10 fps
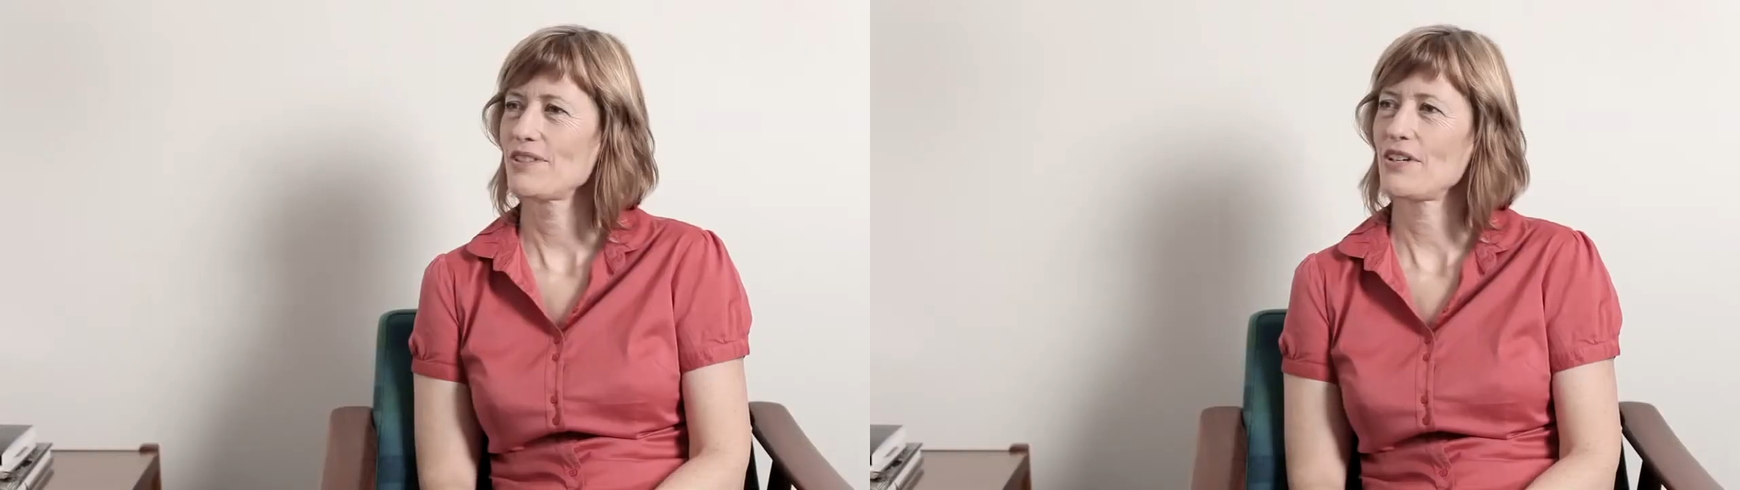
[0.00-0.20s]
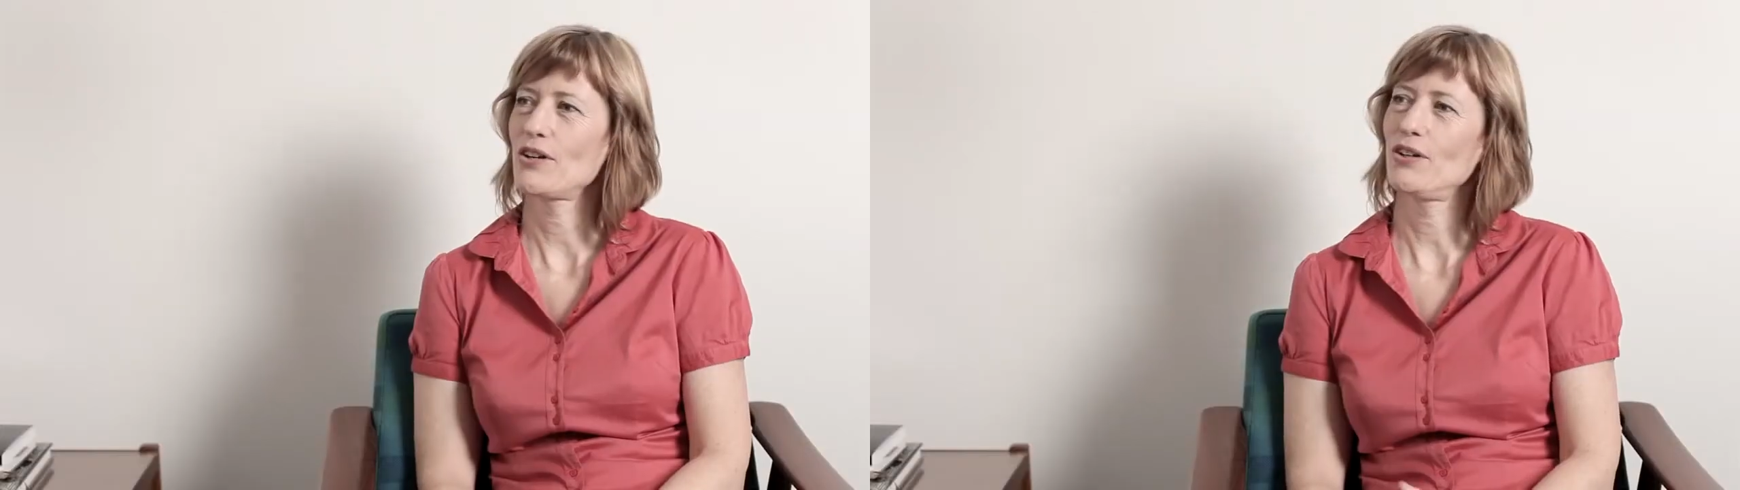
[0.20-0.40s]

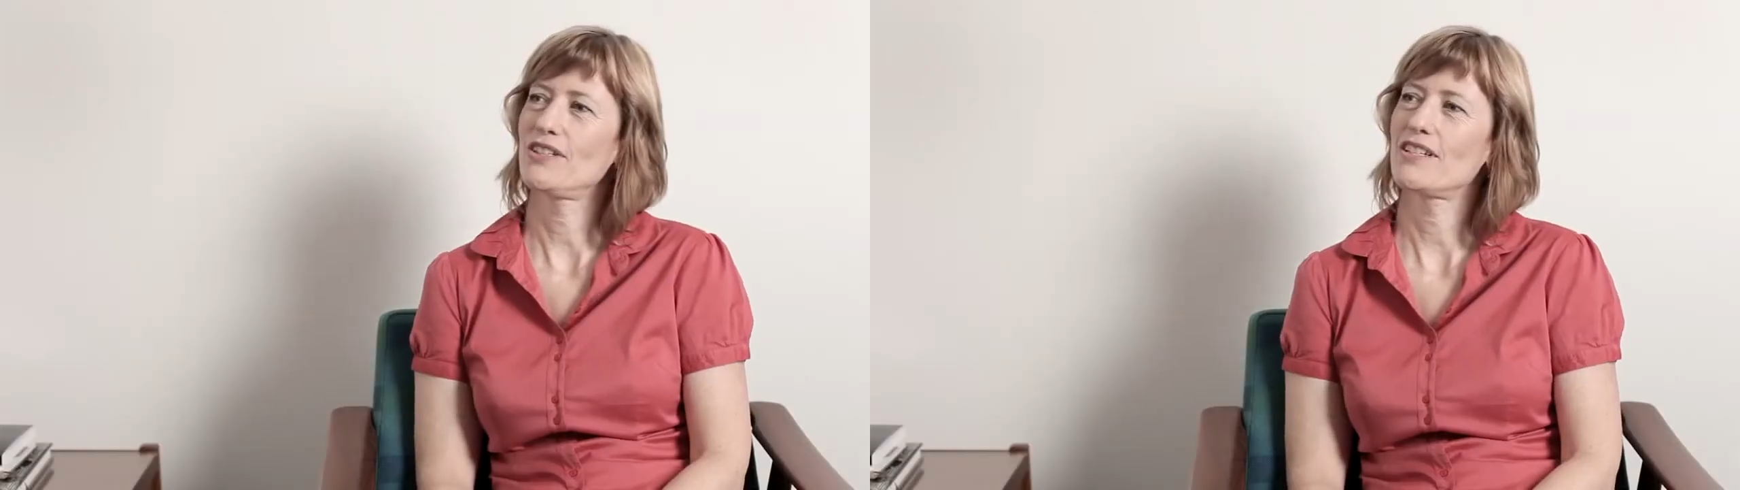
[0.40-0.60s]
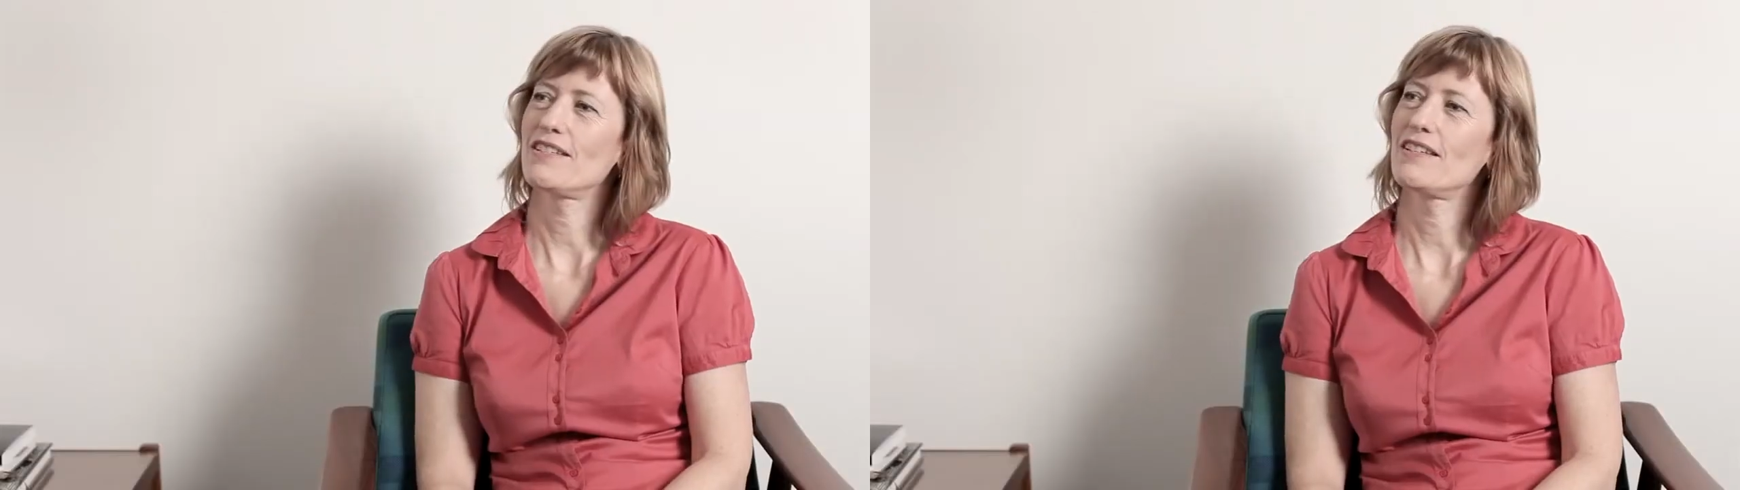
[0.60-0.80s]
Well, a
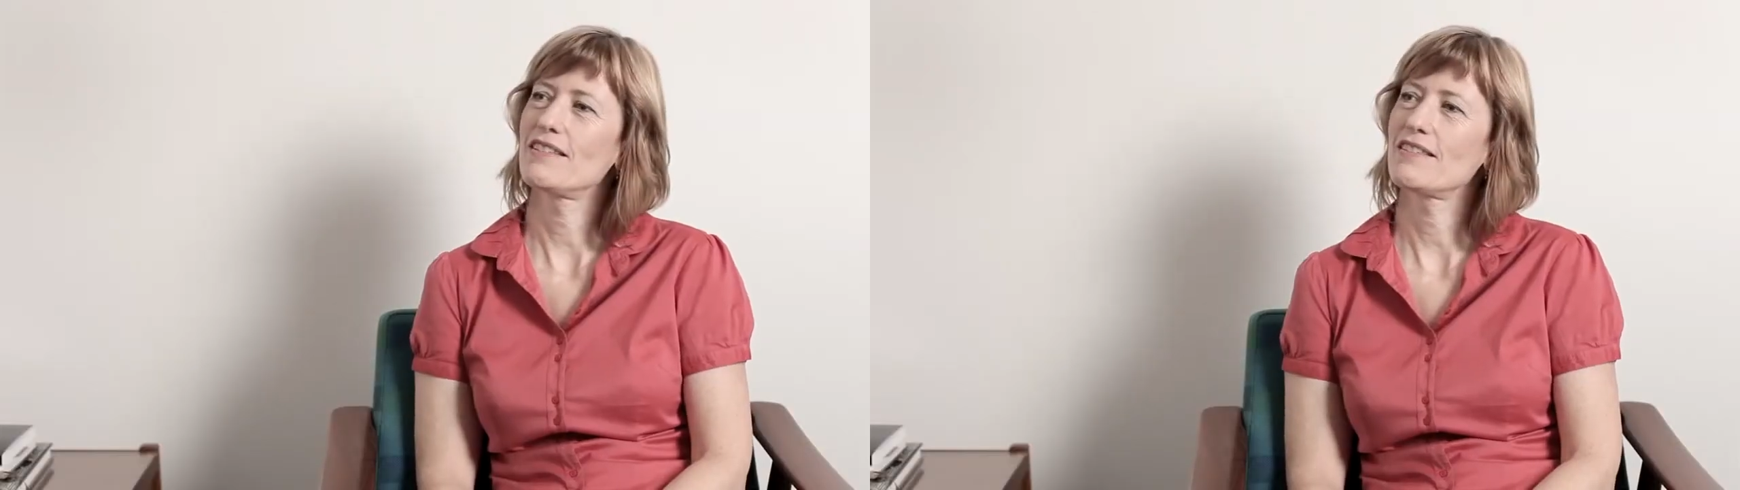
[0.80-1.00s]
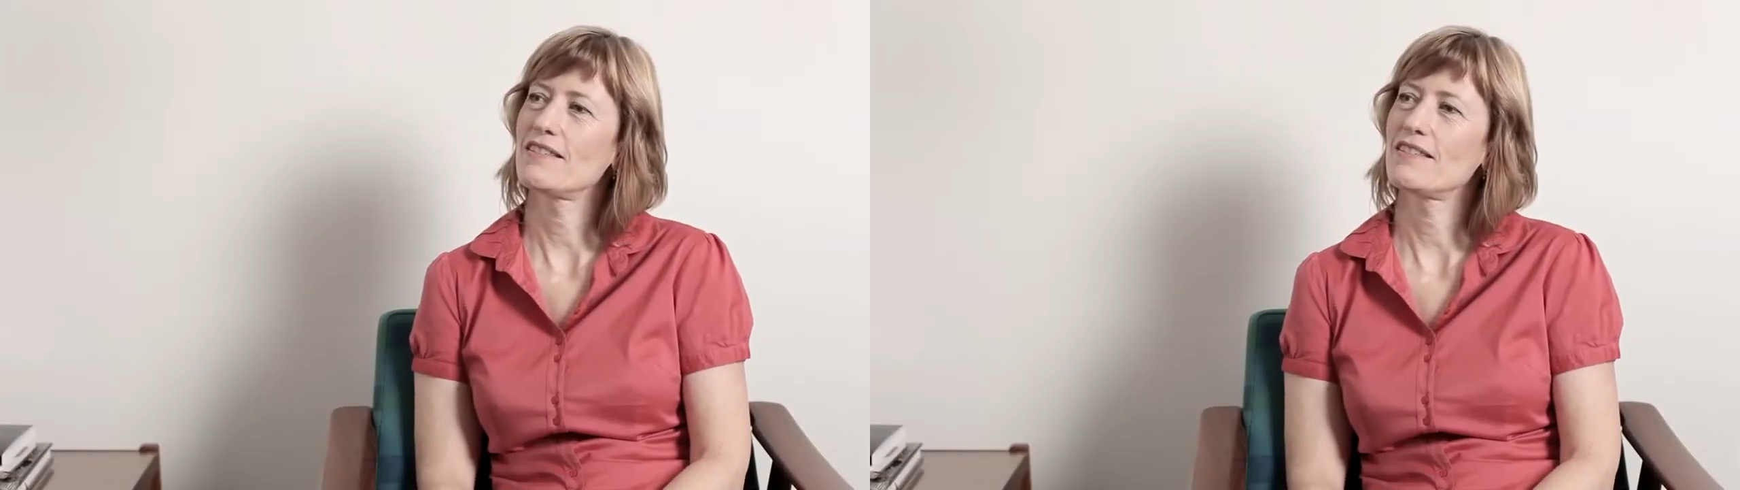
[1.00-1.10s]
psychologist is